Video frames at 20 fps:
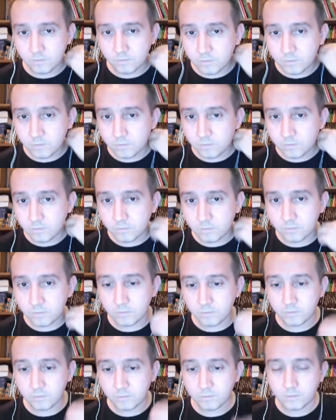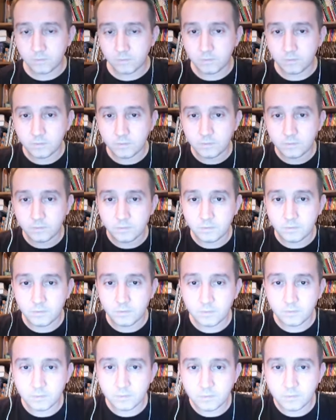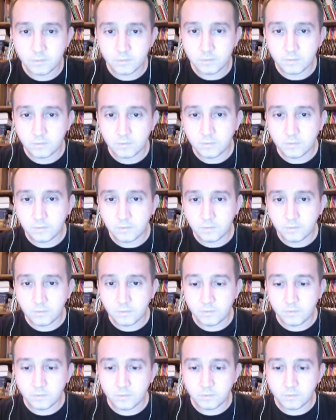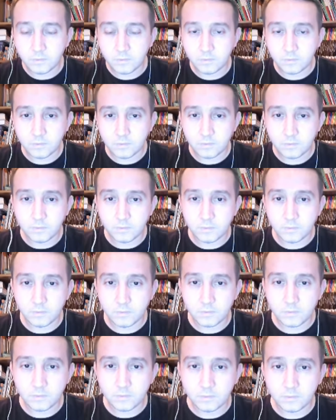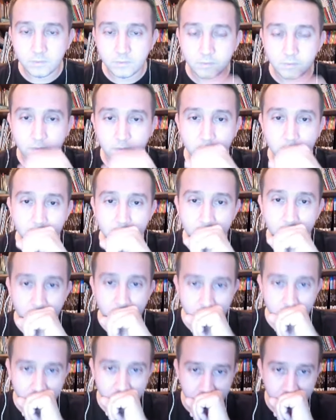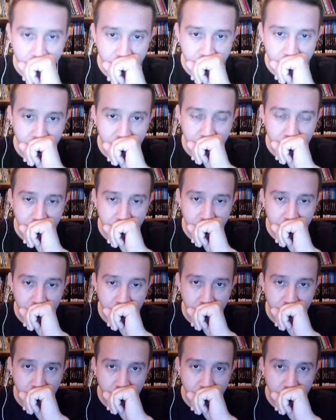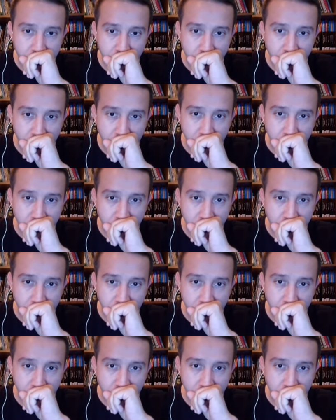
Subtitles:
(not speaking)